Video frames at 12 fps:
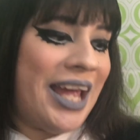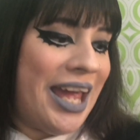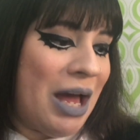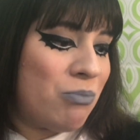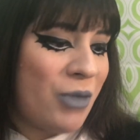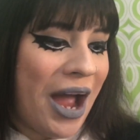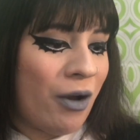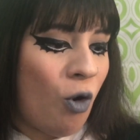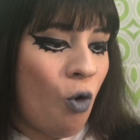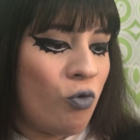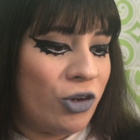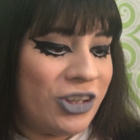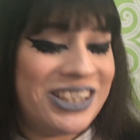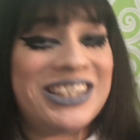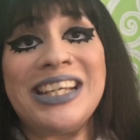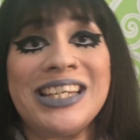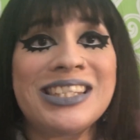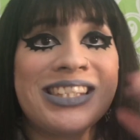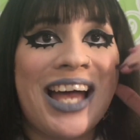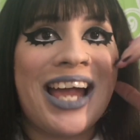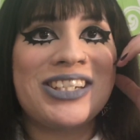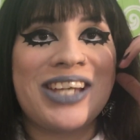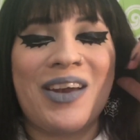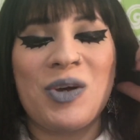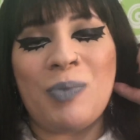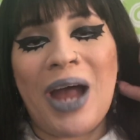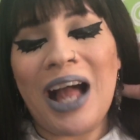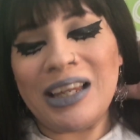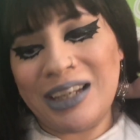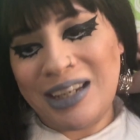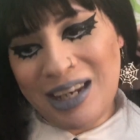and I'm kind of over this eyeshadow palette.